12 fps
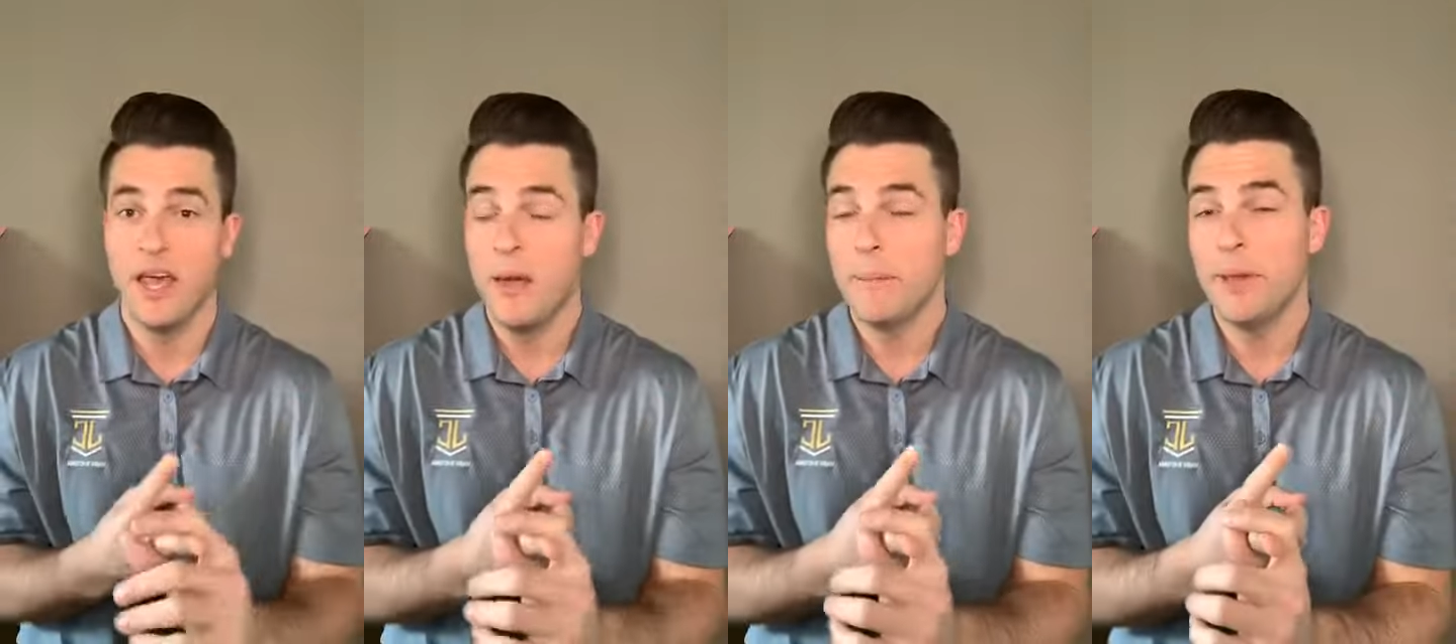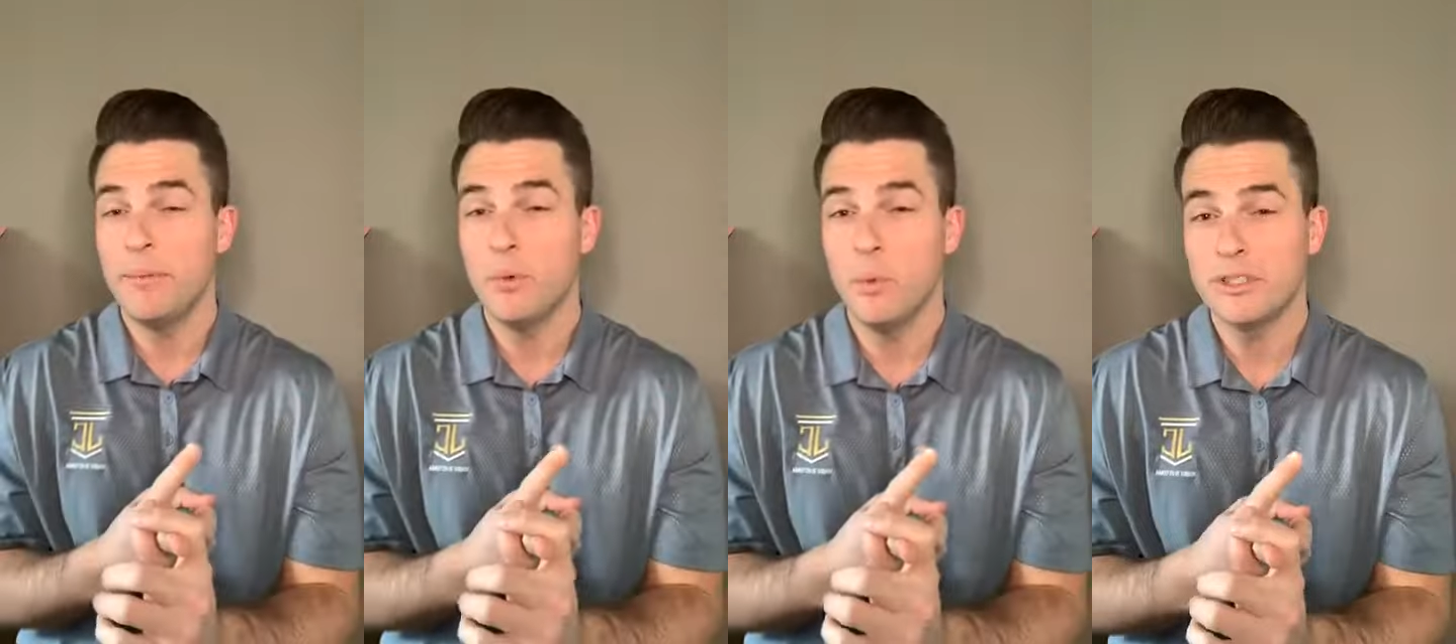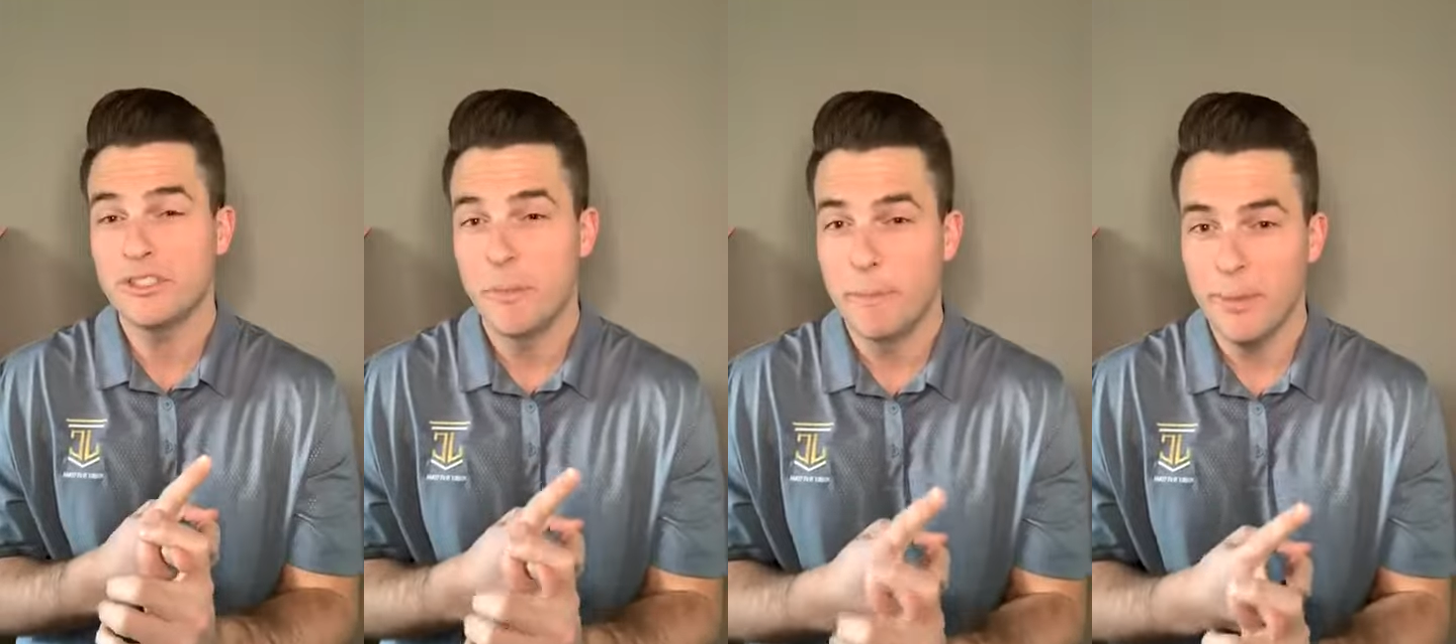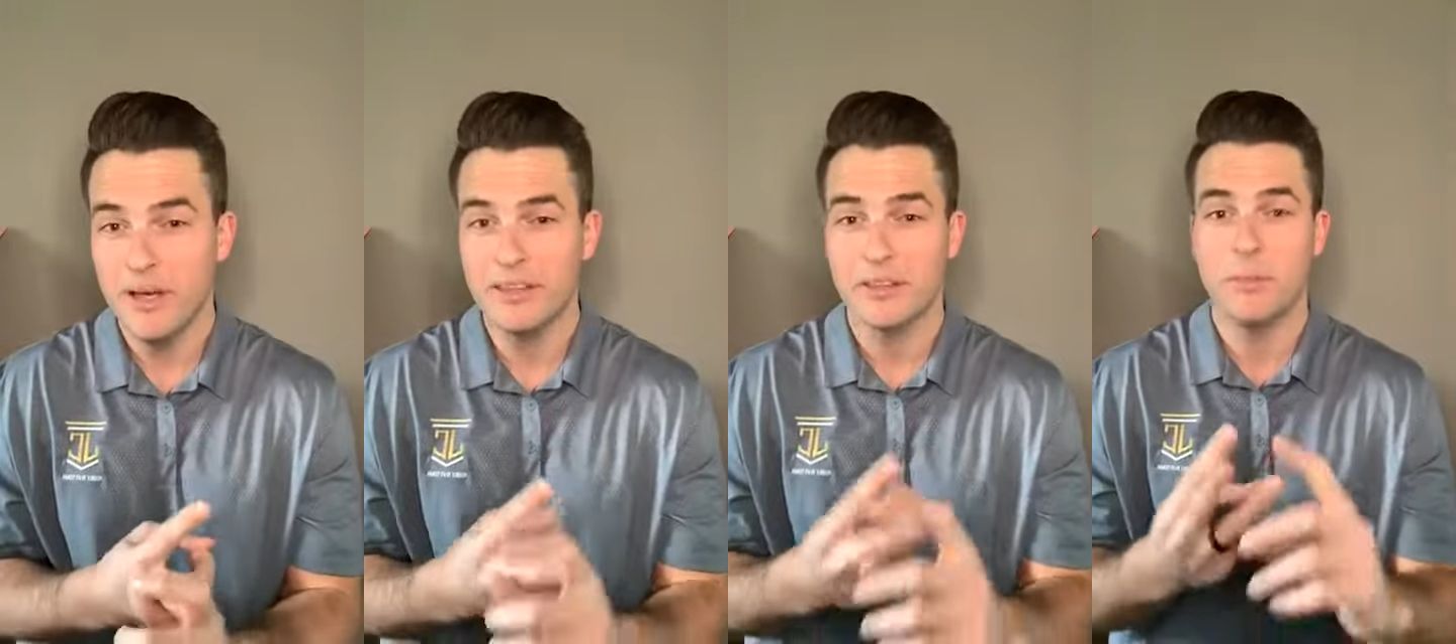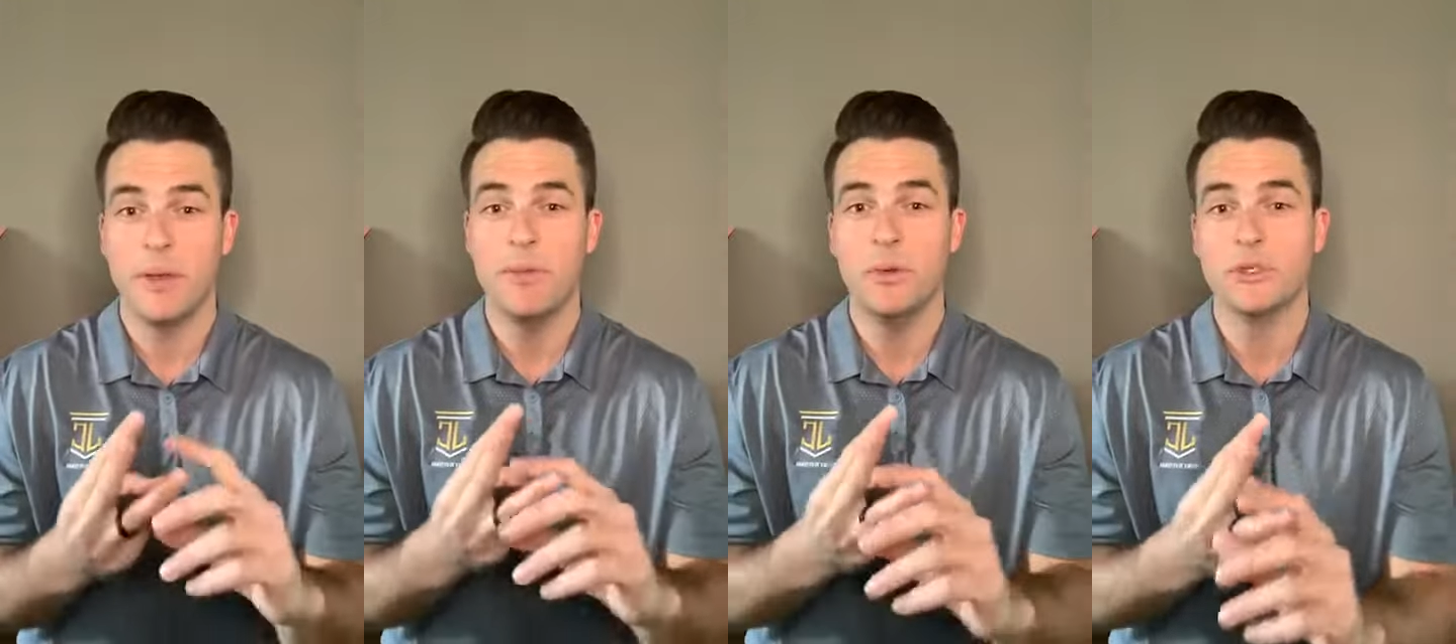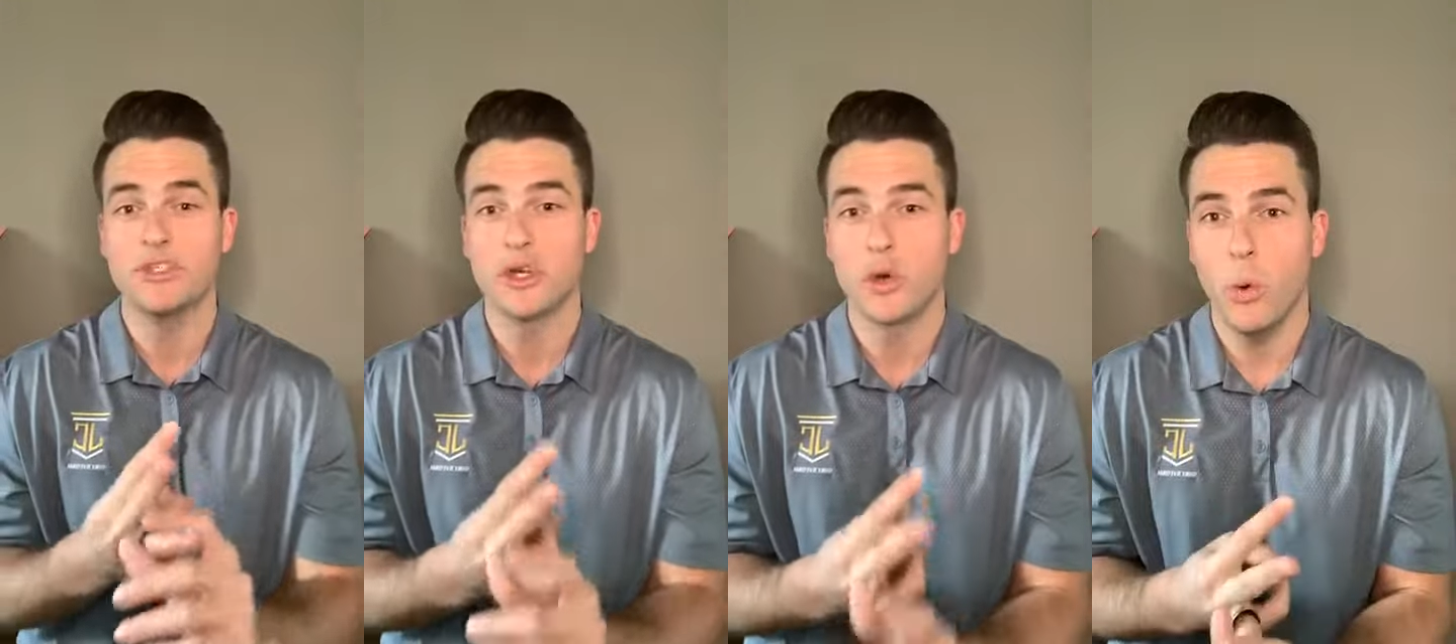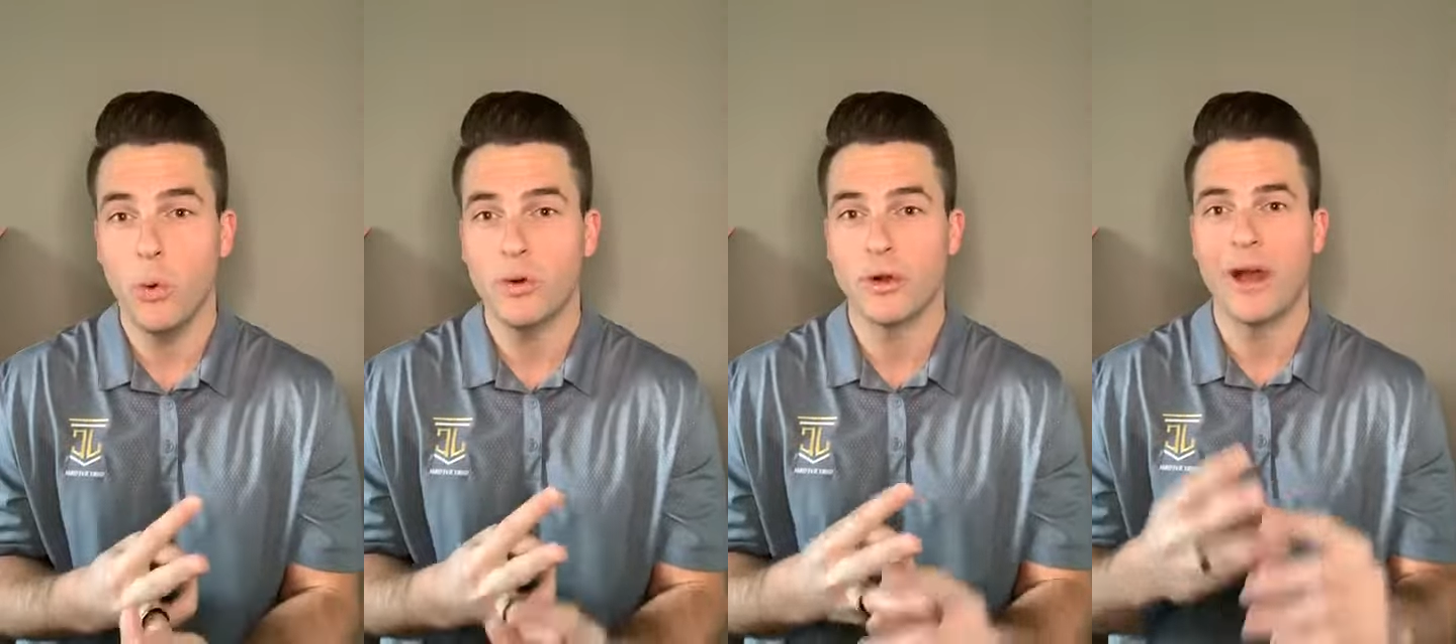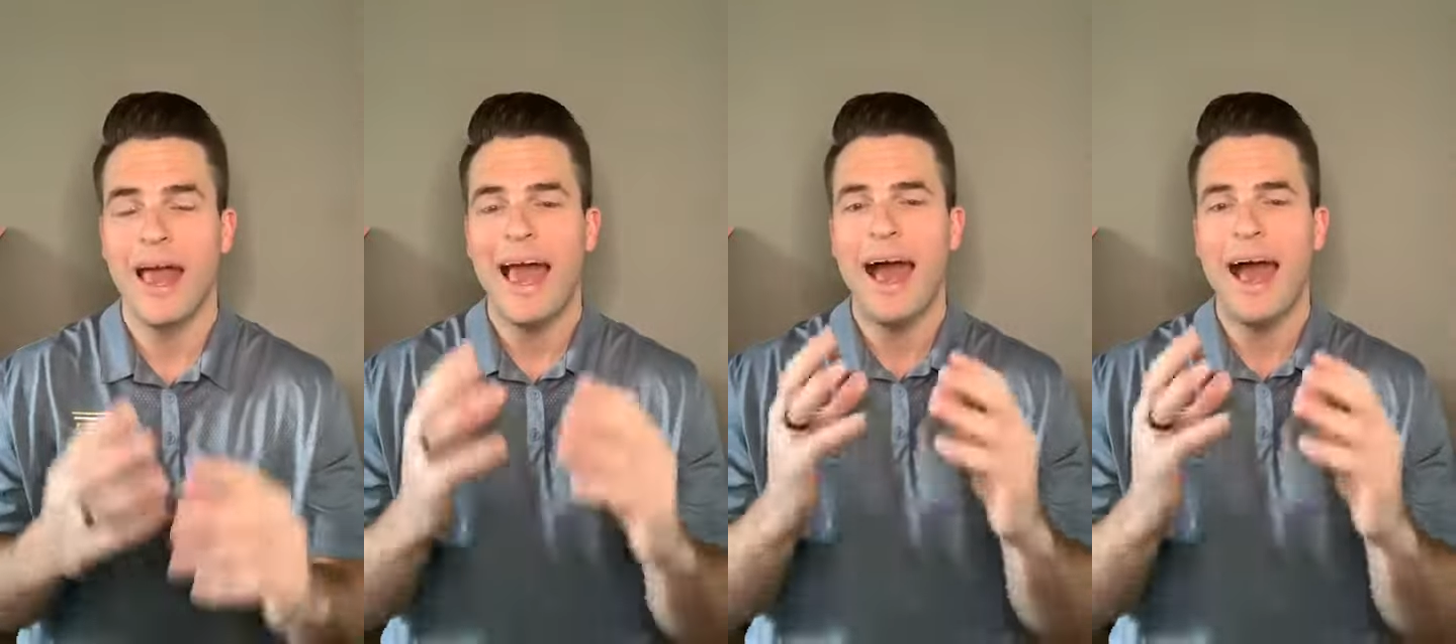maybe once a month, maybe once a quarter.